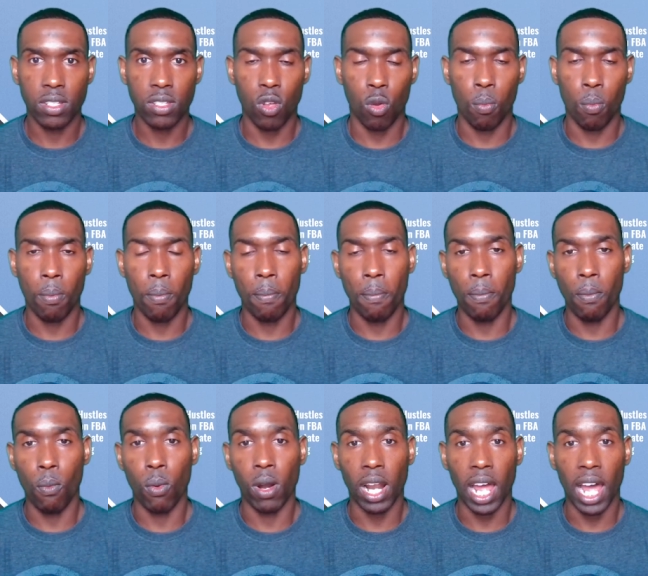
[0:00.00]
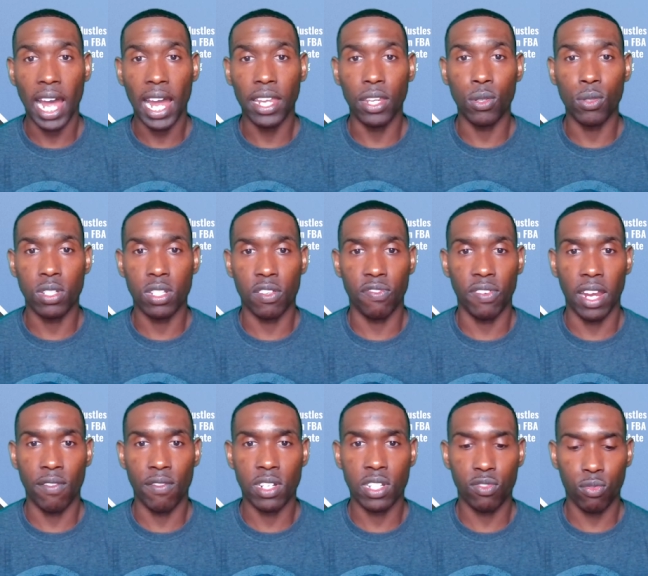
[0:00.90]
So what I use the
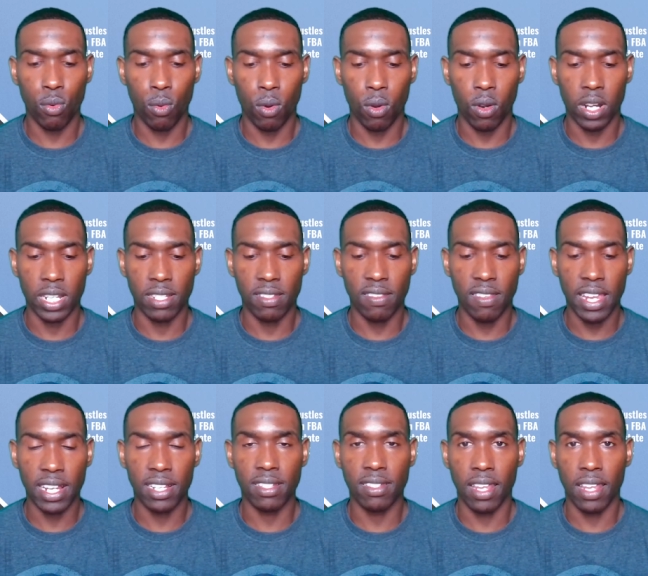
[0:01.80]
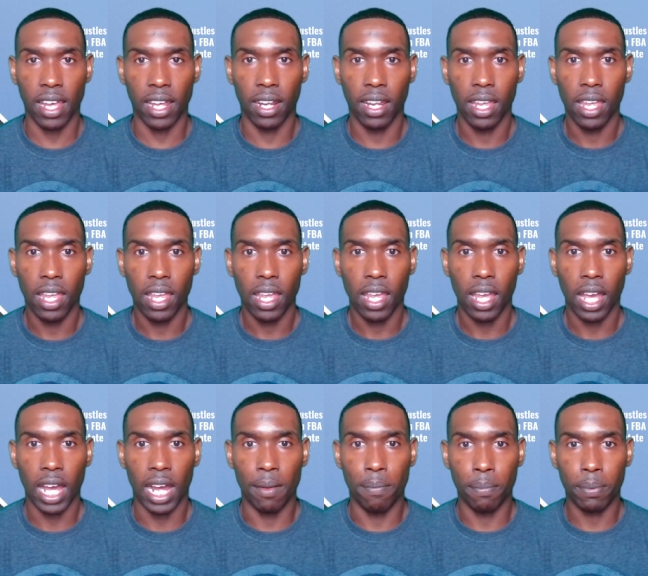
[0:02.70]
favorites for is things that
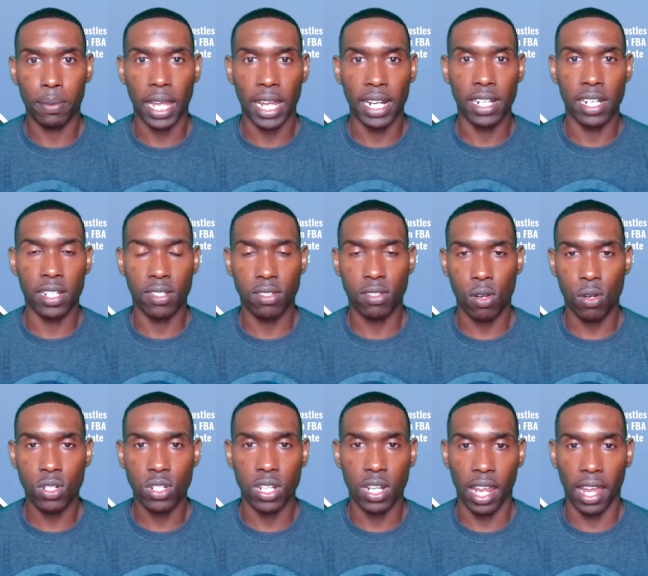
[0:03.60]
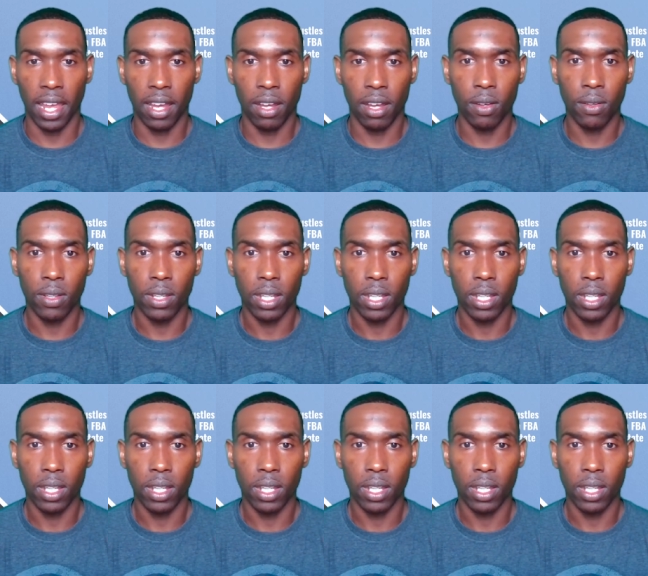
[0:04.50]
I'm planning to search now